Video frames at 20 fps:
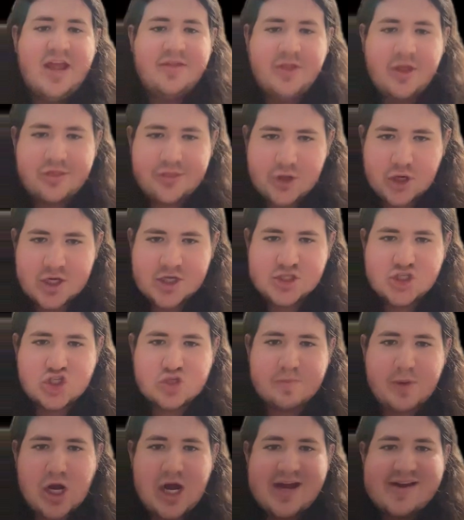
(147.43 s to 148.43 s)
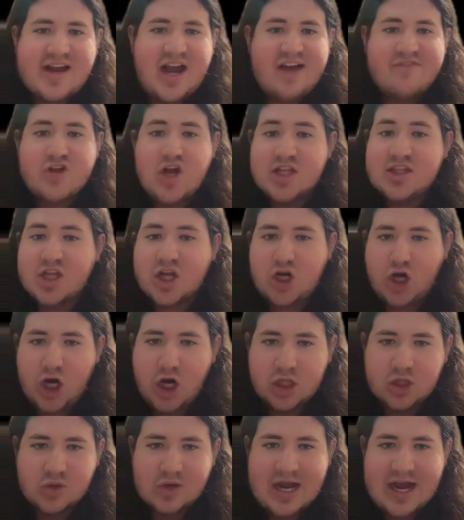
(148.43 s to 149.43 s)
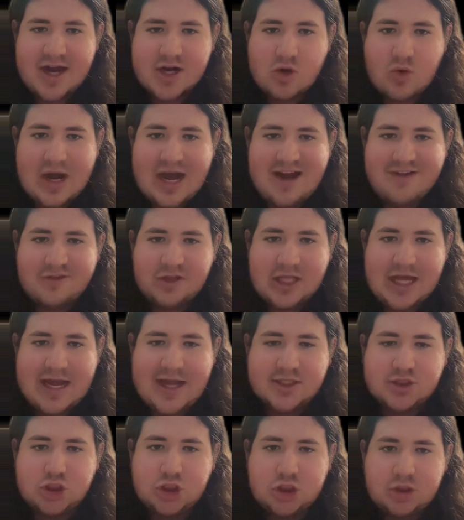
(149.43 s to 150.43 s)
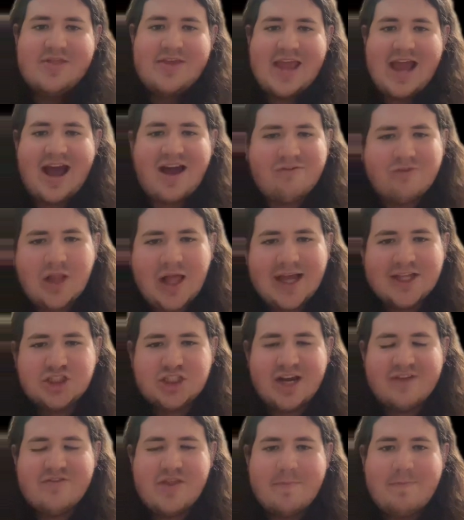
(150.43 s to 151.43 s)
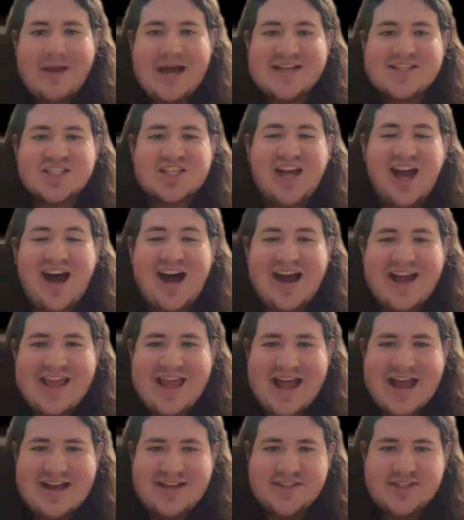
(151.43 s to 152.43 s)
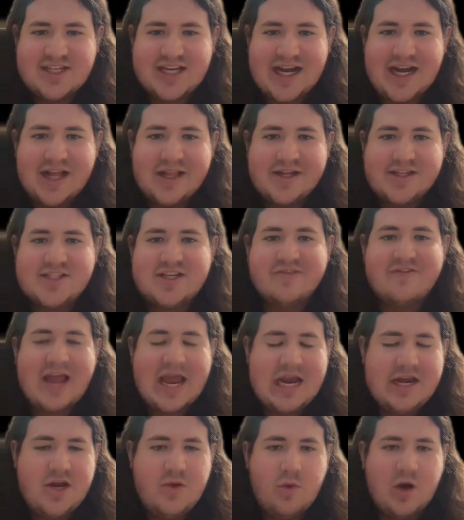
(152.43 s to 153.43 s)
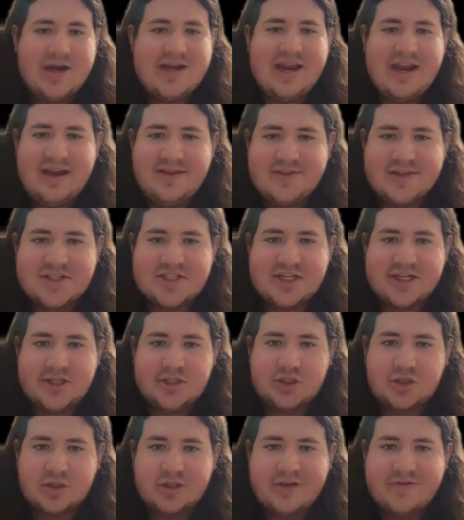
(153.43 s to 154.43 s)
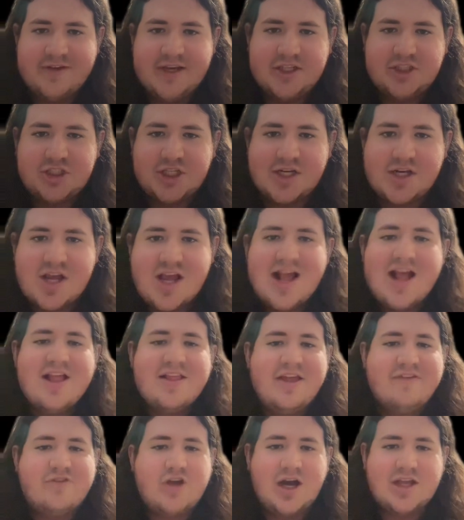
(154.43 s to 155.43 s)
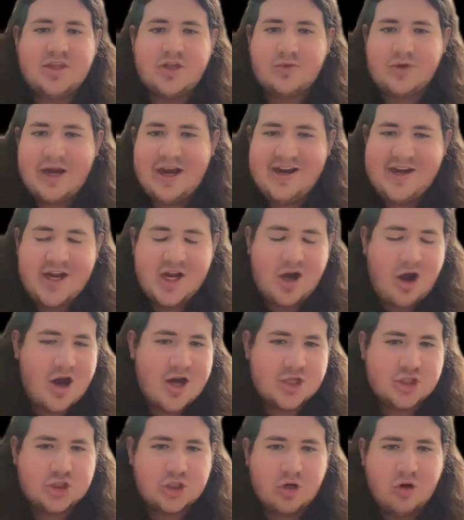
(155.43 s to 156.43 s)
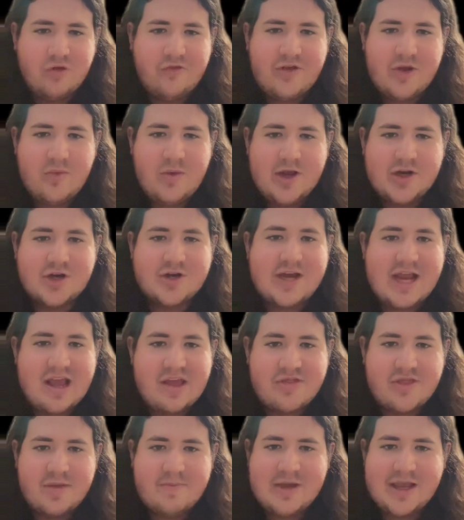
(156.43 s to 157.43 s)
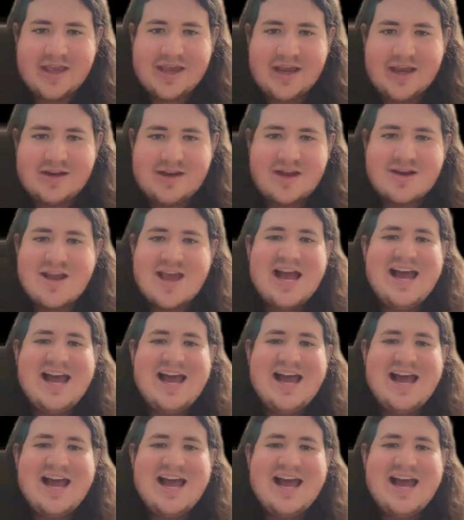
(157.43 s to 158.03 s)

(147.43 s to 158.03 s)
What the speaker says: the 3rd spot, I've got the Colorado Avalanche. The Avalanche have the best high-end talent of anyone in the Central Division. They've got the reigning Hart Trophy winner Nathan MacKinnon,